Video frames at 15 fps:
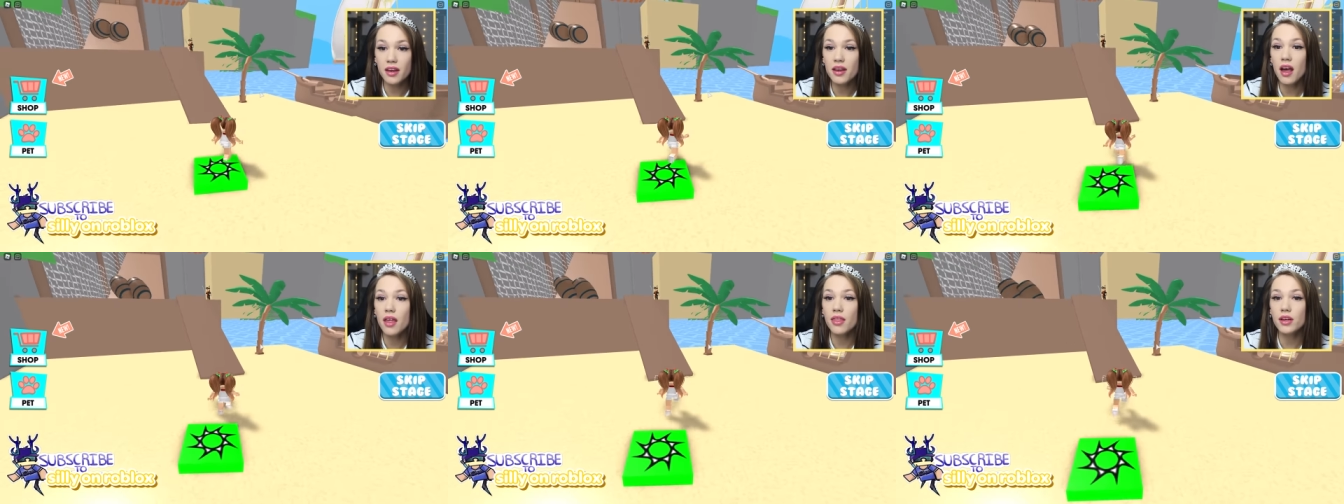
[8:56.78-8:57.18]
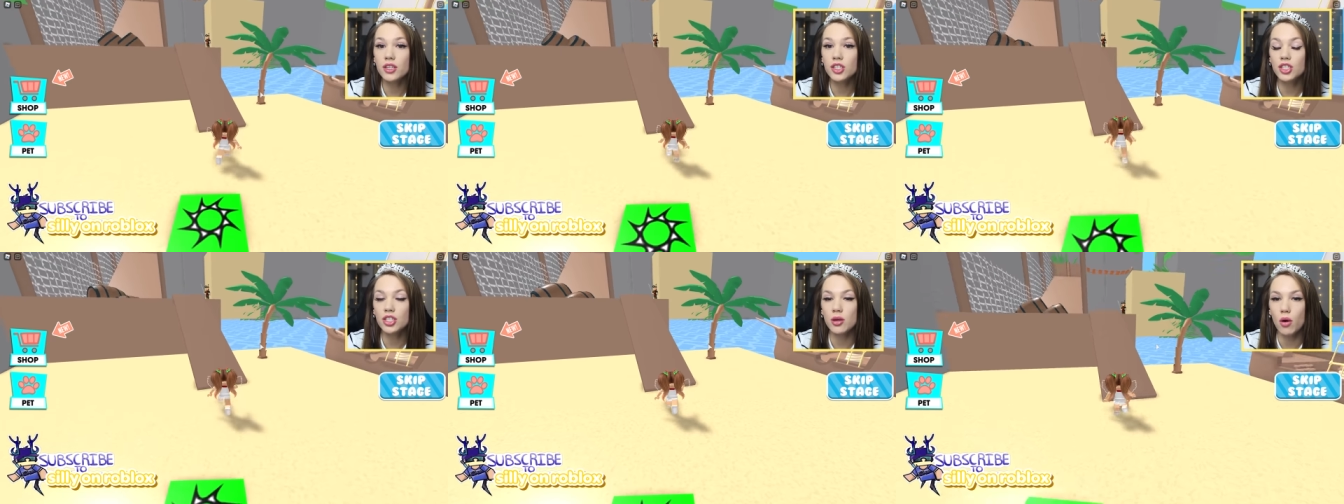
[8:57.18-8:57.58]
Another
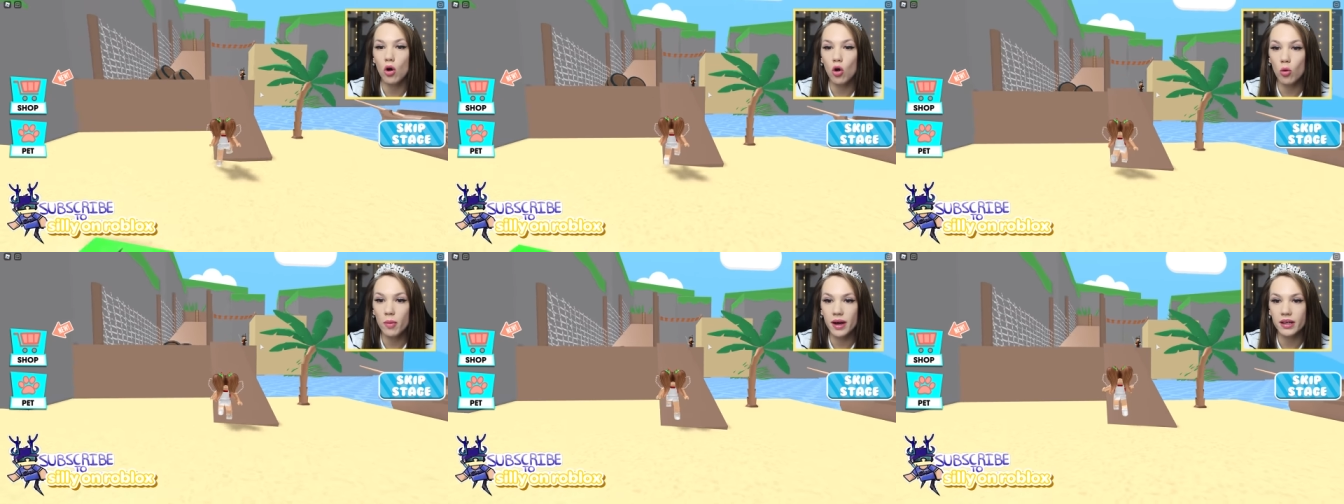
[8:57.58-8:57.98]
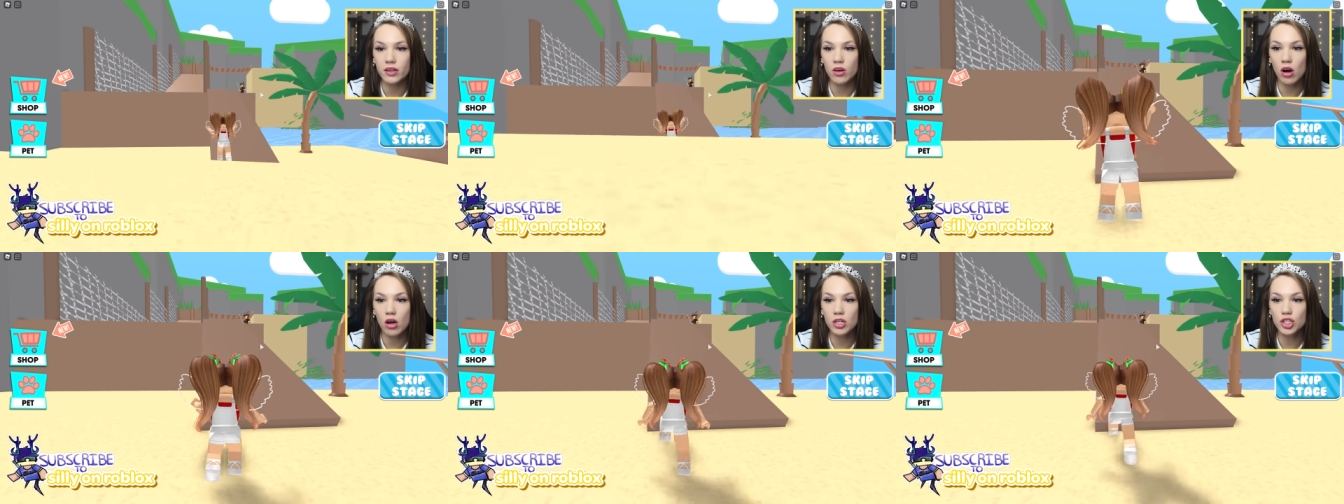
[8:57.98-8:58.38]
ship. Oh my
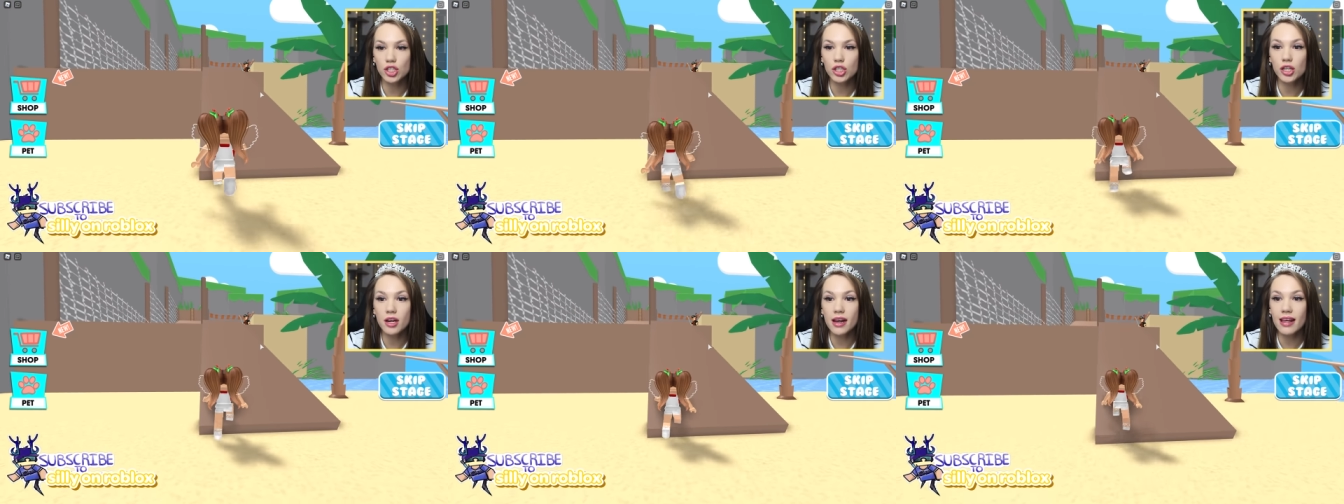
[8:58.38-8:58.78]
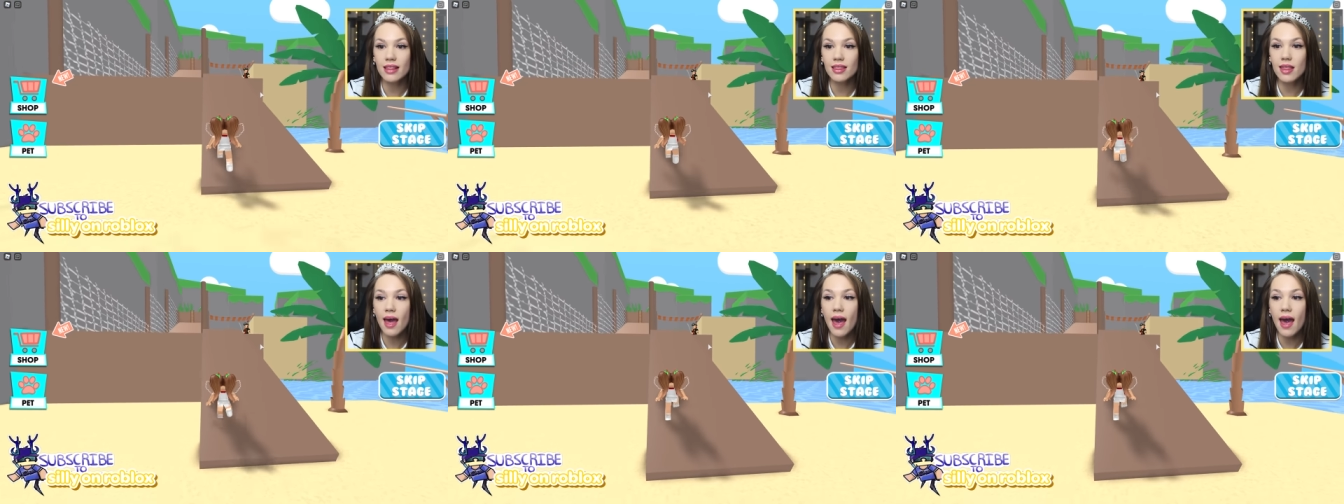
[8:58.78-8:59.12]
gosh, look at